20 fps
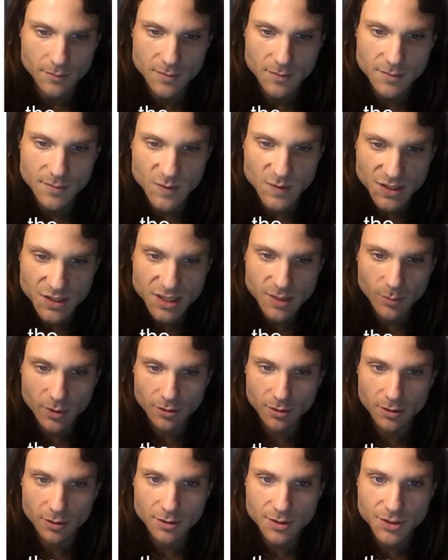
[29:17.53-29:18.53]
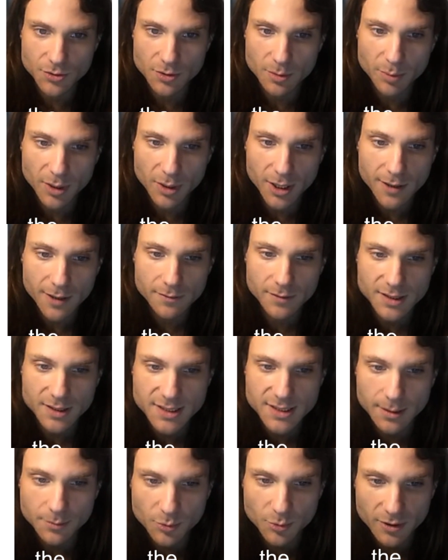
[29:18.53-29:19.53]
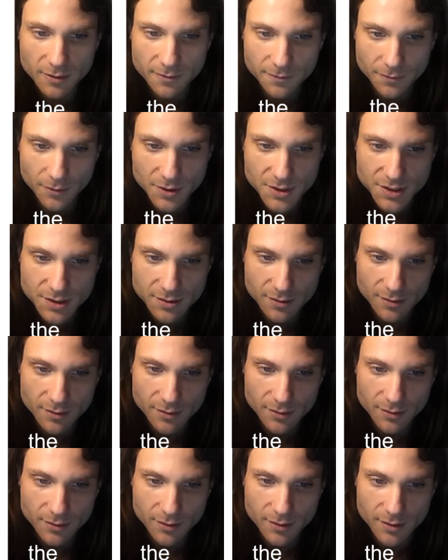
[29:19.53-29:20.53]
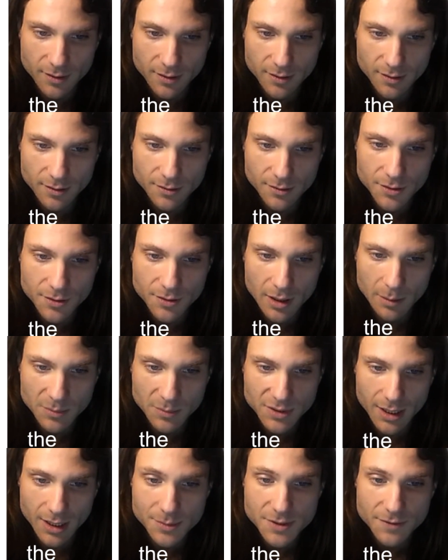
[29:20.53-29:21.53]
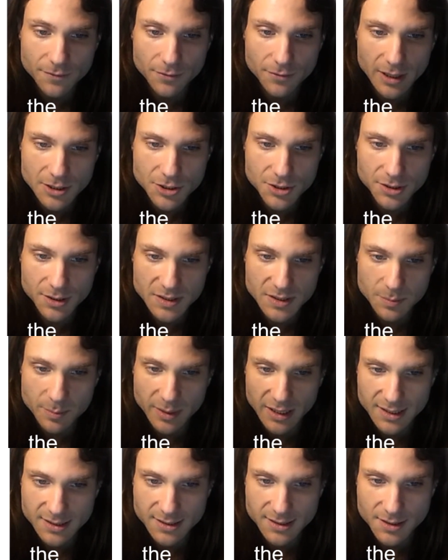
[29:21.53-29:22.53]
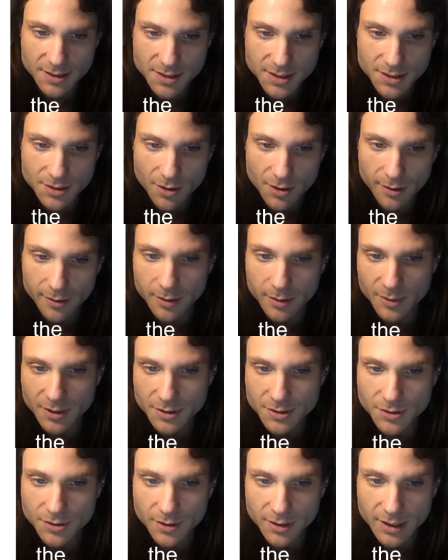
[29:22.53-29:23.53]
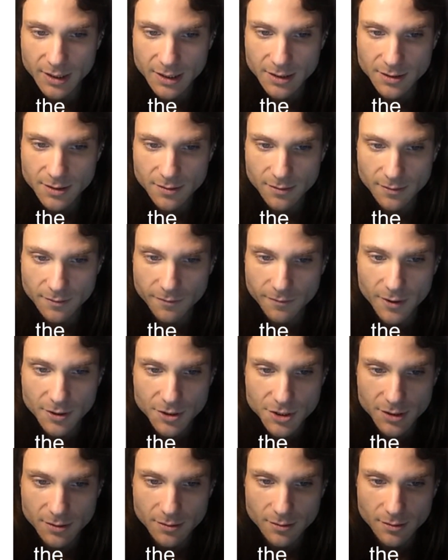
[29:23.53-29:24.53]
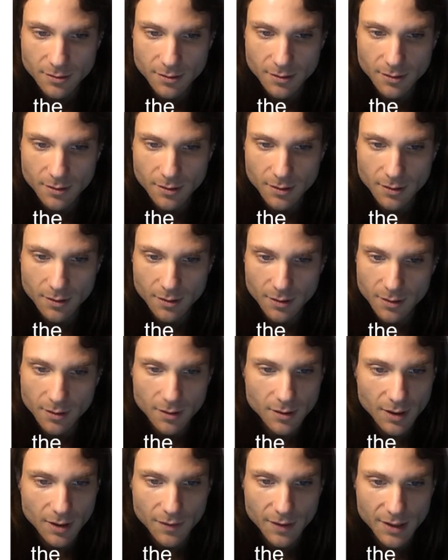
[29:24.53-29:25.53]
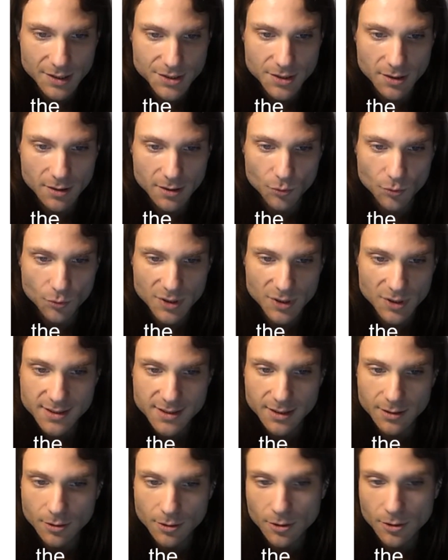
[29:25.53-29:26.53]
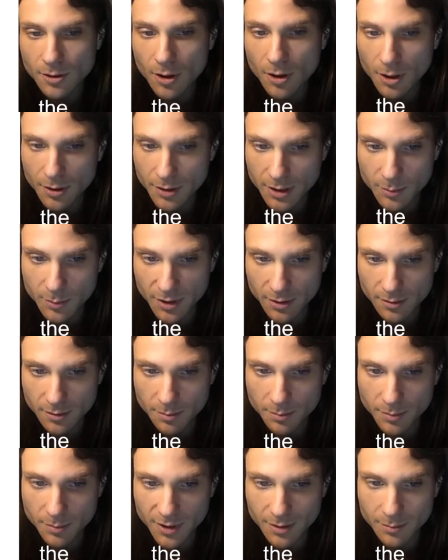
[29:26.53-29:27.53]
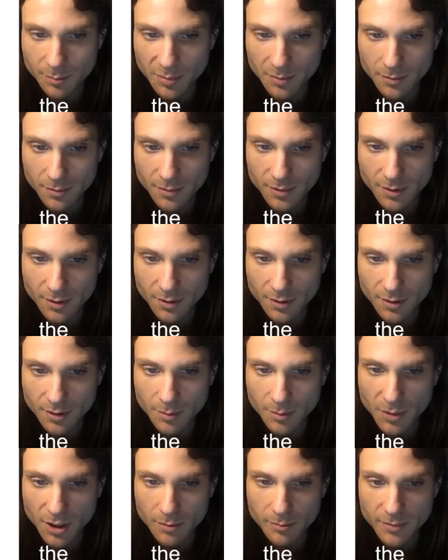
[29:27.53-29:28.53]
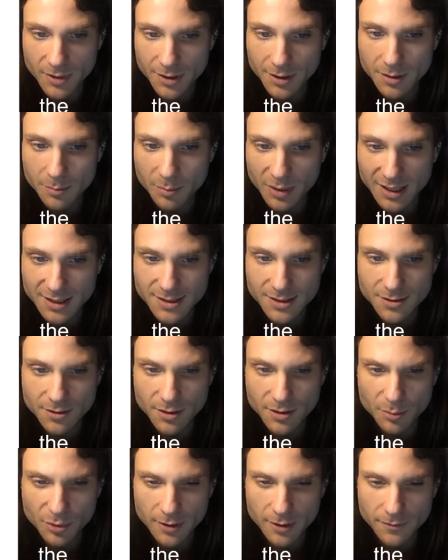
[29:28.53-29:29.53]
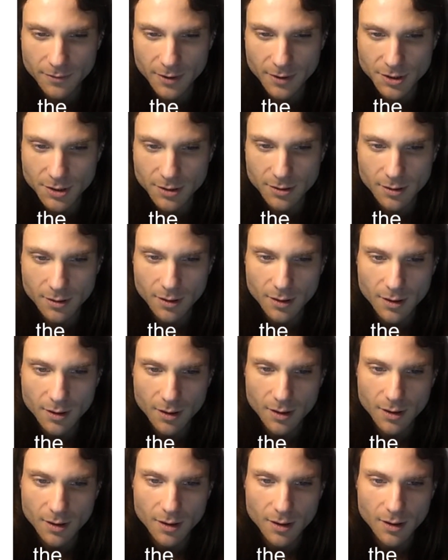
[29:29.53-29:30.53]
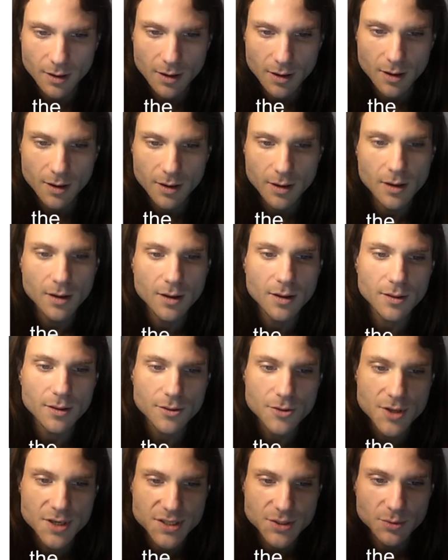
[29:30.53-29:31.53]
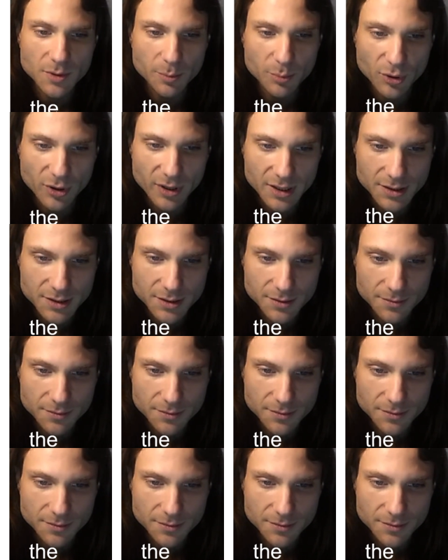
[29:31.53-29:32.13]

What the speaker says: similar to above, except where first the num times fraction is passed in as an argument to the int function, and that's all one single argument thing, among many passed into the print function. This will print